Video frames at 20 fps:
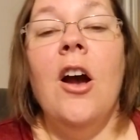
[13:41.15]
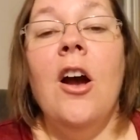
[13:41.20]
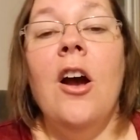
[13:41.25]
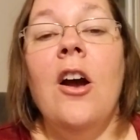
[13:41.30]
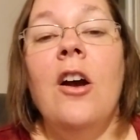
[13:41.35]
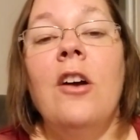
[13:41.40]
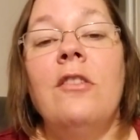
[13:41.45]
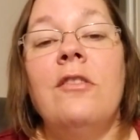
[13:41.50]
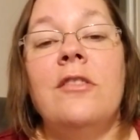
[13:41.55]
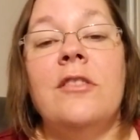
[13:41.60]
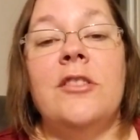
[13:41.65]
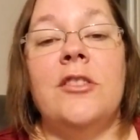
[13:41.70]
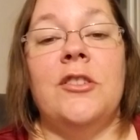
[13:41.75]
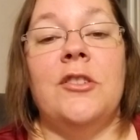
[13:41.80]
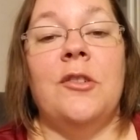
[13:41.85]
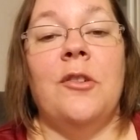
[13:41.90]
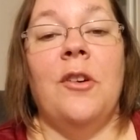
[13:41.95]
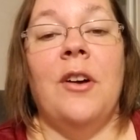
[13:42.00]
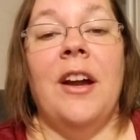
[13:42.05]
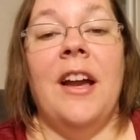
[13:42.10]

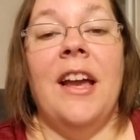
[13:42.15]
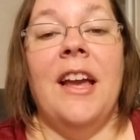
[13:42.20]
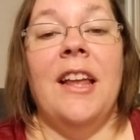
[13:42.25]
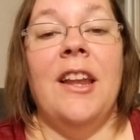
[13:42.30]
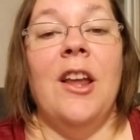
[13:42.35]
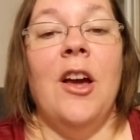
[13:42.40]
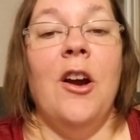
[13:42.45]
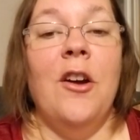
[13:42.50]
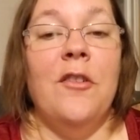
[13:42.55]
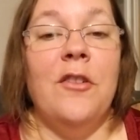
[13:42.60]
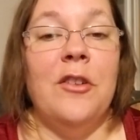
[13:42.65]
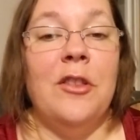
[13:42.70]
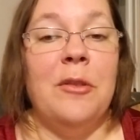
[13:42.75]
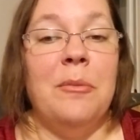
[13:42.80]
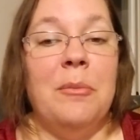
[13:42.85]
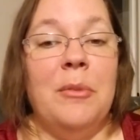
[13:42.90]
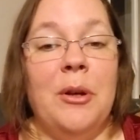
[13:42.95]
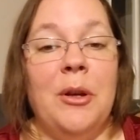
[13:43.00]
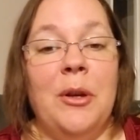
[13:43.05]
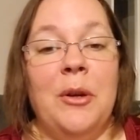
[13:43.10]
overjoyed, over the
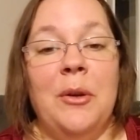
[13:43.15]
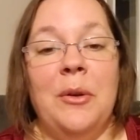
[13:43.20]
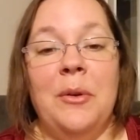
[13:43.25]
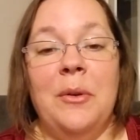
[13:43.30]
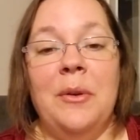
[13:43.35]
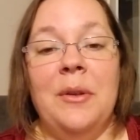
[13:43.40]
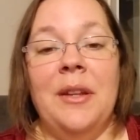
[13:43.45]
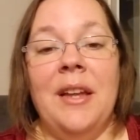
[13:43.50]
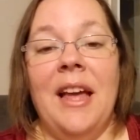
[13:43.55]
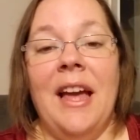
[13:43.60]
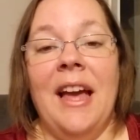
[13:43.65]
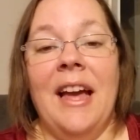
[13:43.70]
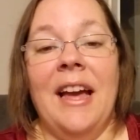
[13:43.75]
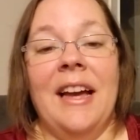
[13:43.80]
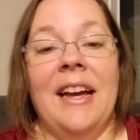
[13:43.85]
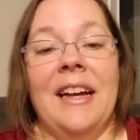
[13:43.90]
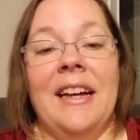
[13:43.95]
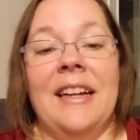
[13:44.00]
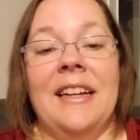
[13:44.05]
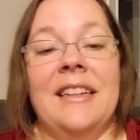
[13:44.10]
moon,
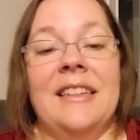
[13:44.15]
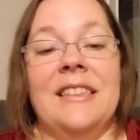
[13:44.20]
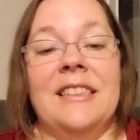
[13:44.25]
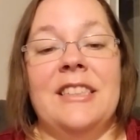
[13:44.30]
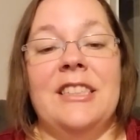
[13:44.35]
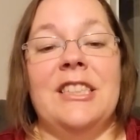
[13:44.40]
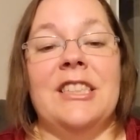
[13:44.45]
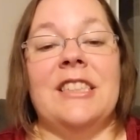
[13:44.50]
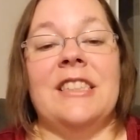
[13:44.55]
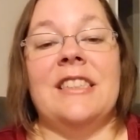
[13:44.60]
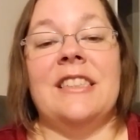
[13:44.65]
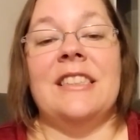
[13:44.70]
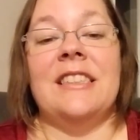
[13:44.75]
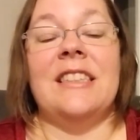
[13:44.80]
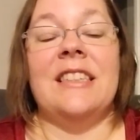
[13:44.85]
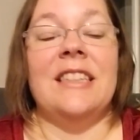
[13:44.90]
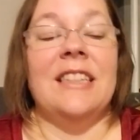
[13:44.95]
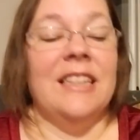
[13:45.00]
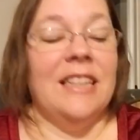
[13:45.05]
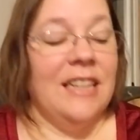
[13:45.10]
and
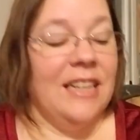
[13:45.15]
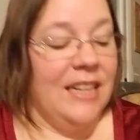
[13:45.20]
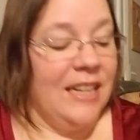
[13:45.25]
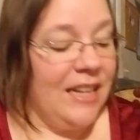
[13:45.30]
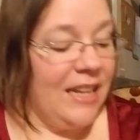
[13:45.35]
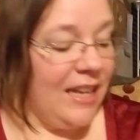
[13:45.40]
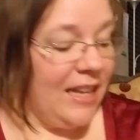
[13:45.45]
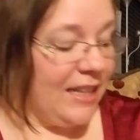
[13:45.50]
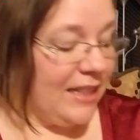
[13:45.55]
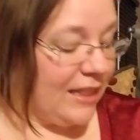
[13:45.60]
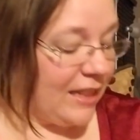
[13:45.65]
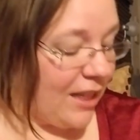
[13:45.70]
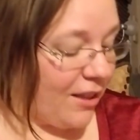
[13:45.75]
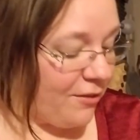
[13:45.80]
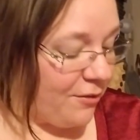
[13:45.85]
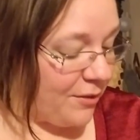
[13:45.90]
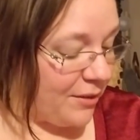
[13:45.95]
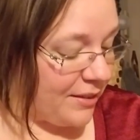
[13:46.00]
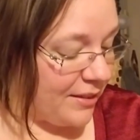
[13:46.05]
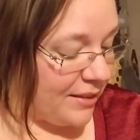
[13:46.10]
just in
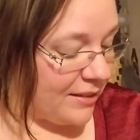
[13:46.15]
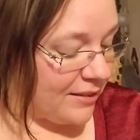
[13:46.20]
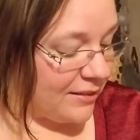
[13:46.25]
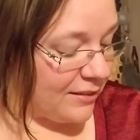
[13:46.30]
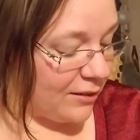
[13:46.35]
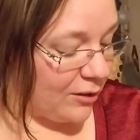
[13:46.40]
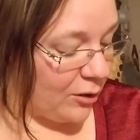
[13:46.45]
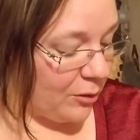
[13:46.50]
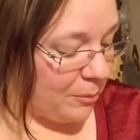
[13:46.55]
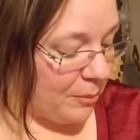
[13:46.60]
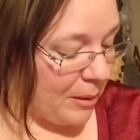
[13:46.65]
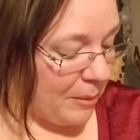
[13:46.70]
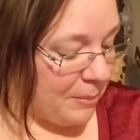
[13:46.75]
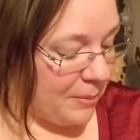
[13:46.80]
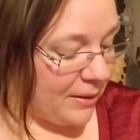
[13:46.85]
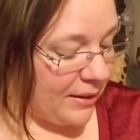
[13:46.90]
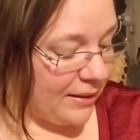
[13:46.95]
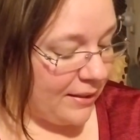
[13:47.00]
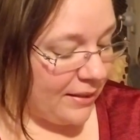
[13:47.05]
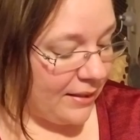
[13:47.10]
love with this little
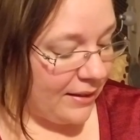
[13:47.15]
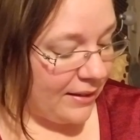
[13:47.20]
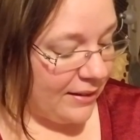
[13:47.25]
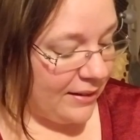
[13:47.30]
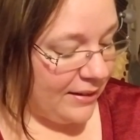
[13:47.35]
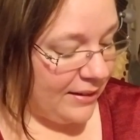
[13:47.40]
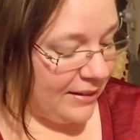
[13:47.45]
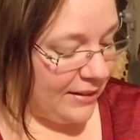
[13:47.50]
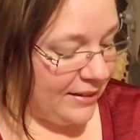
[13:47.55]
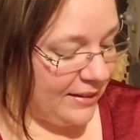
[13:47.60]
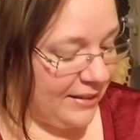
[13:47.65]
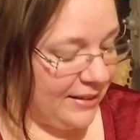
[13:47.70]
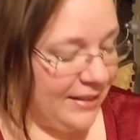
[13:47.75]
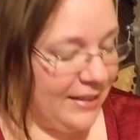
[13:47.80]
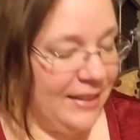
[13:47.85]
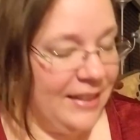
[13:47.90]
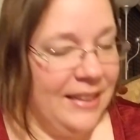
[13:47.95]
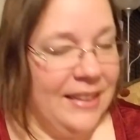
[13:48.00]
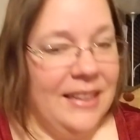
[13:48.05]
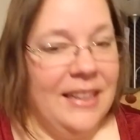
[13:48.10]
puppy that
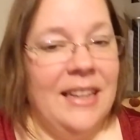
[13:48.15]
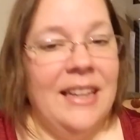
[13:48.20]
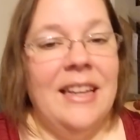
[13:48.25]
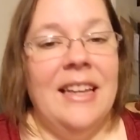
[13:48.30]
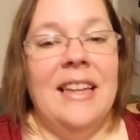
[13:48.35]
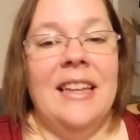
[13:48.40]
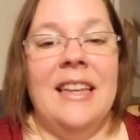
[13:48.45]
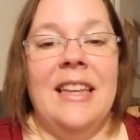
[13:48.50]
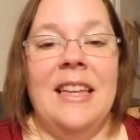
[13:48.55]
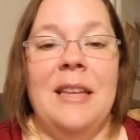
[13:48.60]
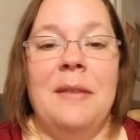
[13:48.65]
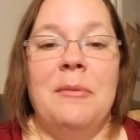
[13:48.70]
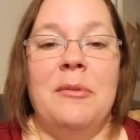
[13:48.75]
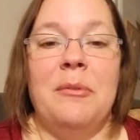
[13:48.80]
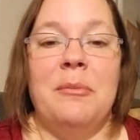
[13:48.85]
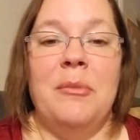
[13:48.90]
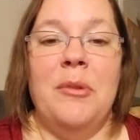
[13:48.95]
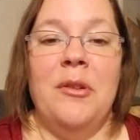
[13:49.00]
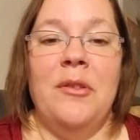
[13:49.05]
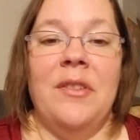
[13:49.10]
keeps
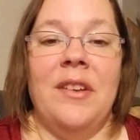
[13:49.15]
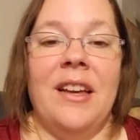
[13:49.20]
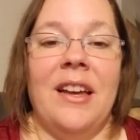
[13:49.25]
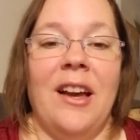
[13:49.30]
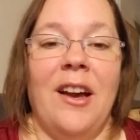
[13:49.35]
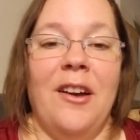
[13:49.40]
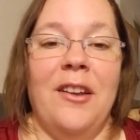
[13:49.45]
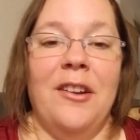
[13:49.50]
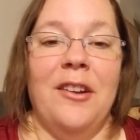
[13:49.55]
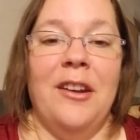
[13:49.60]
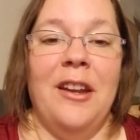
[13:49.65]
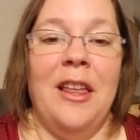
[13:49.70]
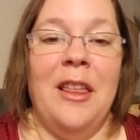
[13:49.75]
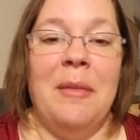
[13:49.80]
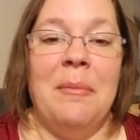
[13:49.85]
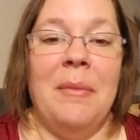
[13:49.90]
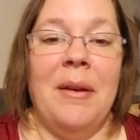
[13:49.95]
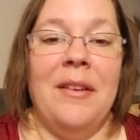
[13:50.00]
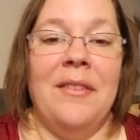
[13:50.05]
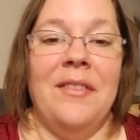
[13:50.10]
moving
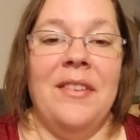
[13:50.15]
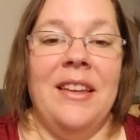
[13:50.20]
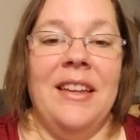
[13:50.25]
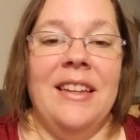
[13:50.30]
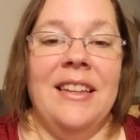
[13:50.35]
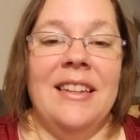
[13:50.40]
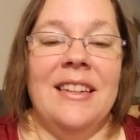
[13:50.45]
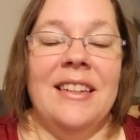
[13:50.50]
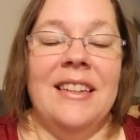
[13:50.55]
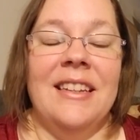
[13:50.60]
underneath my feet.